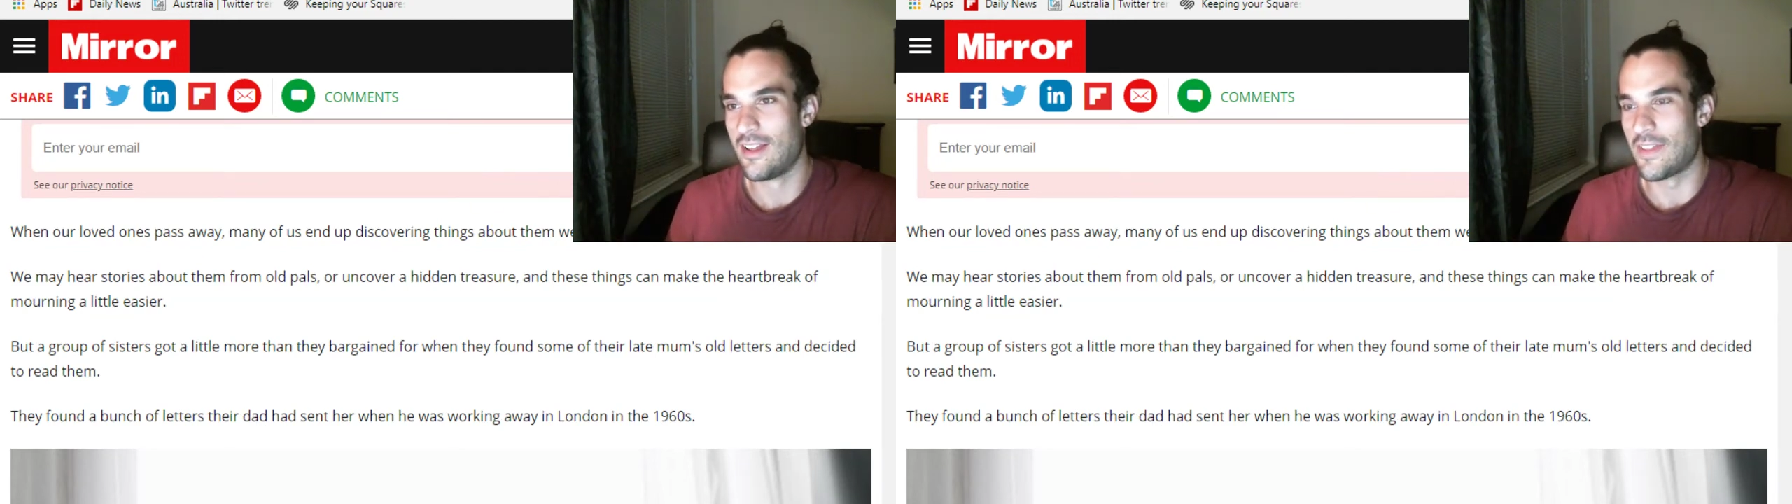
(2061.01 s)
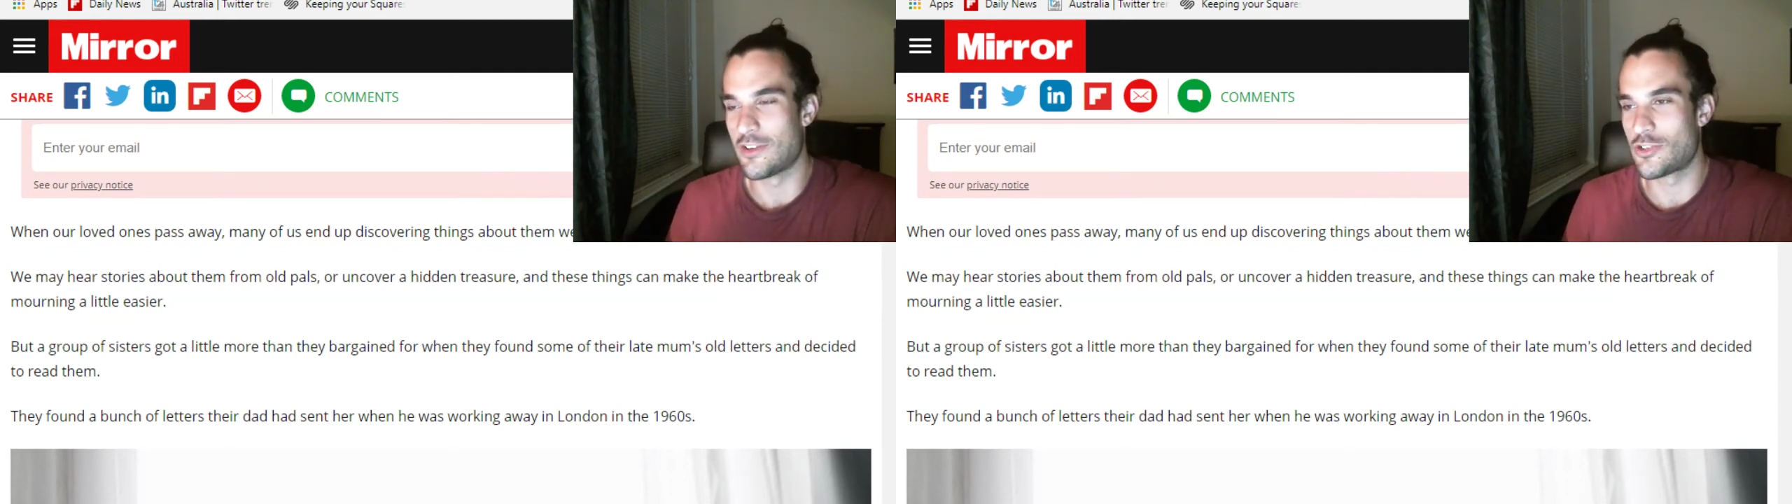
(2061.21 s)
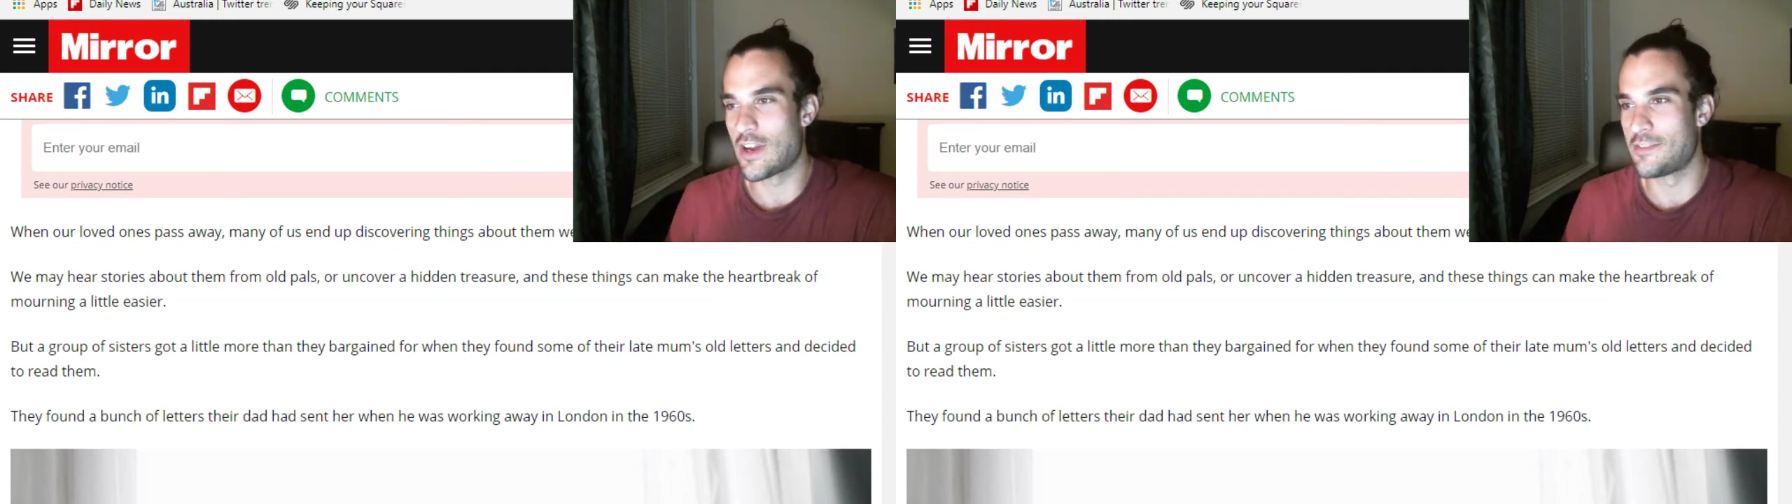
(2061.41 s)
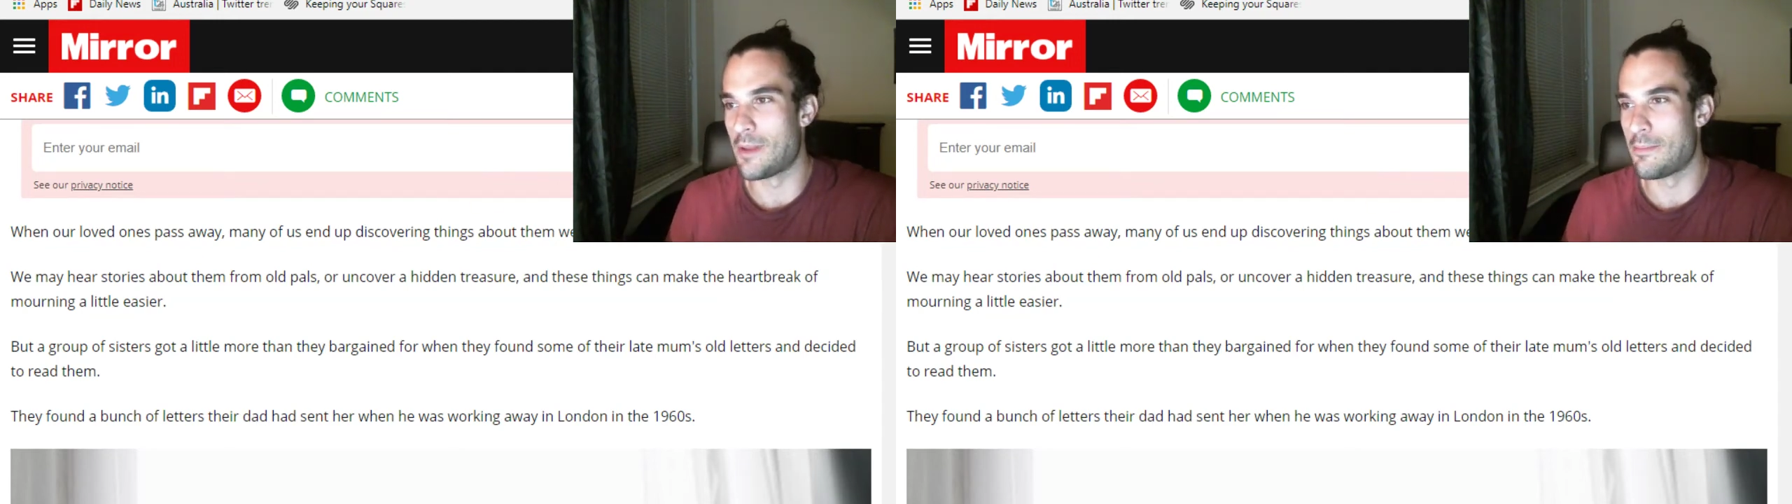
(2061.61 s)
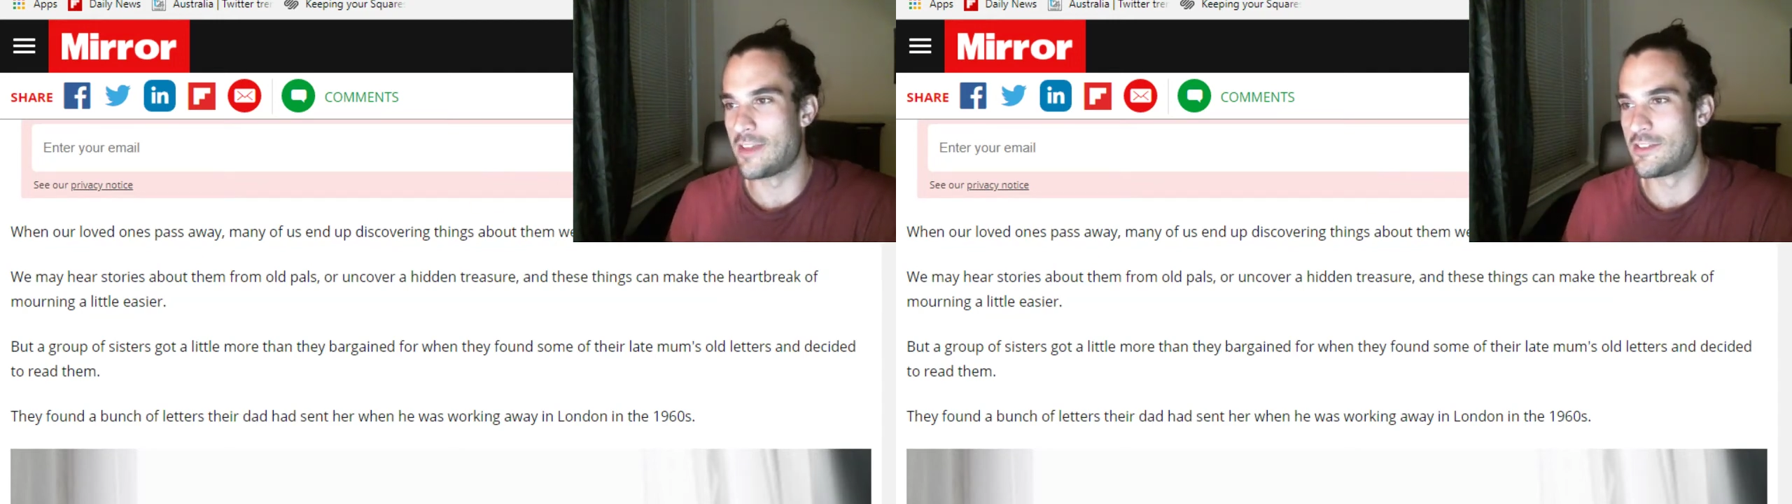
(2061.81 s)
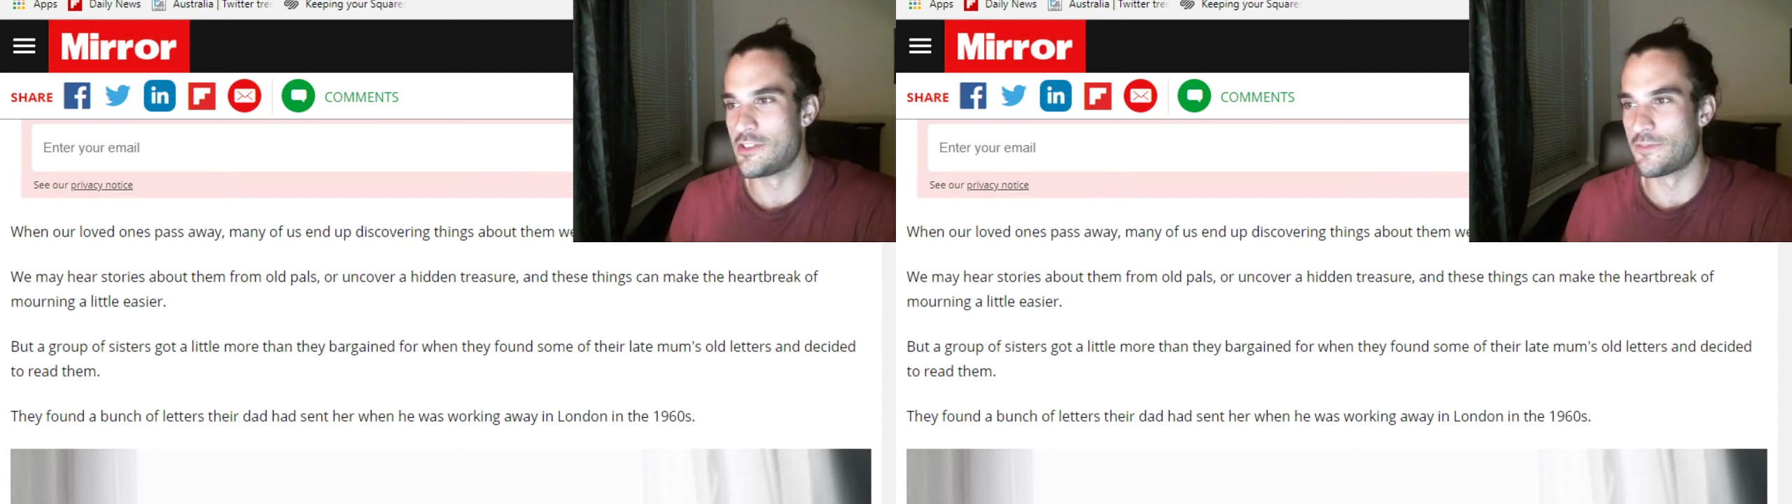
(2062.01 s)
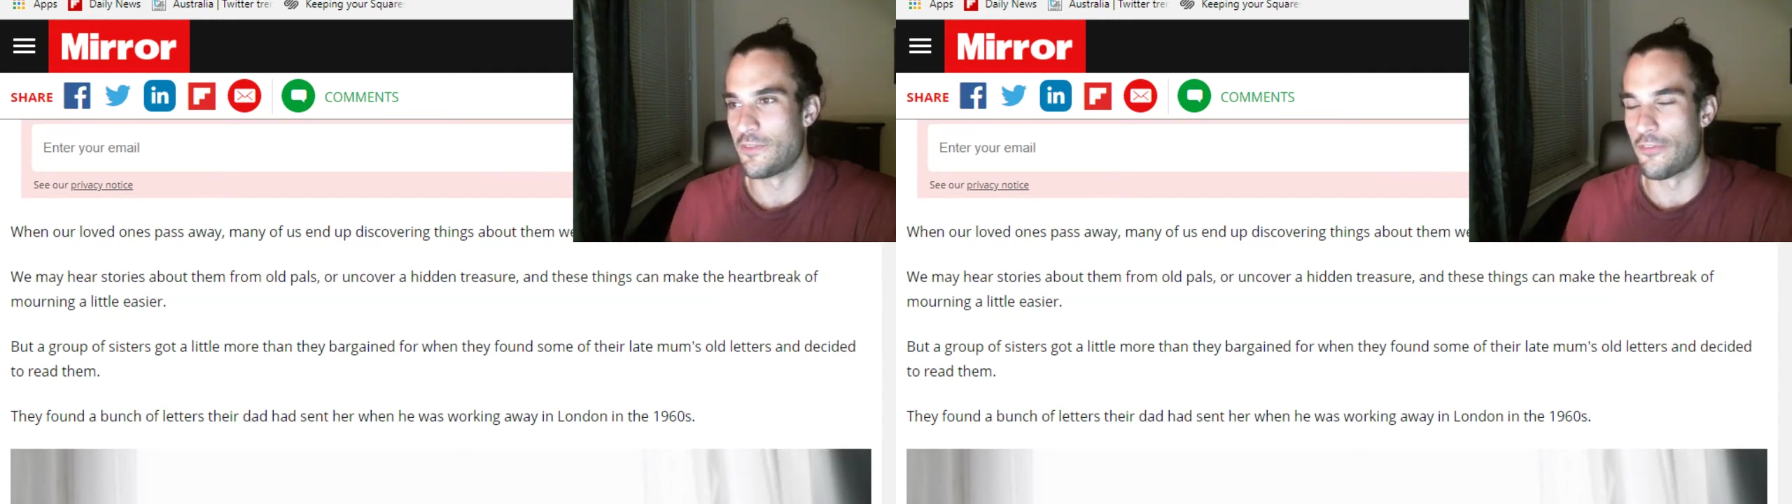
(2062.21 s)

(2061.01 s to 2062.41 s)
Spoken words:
They'd transmit messages from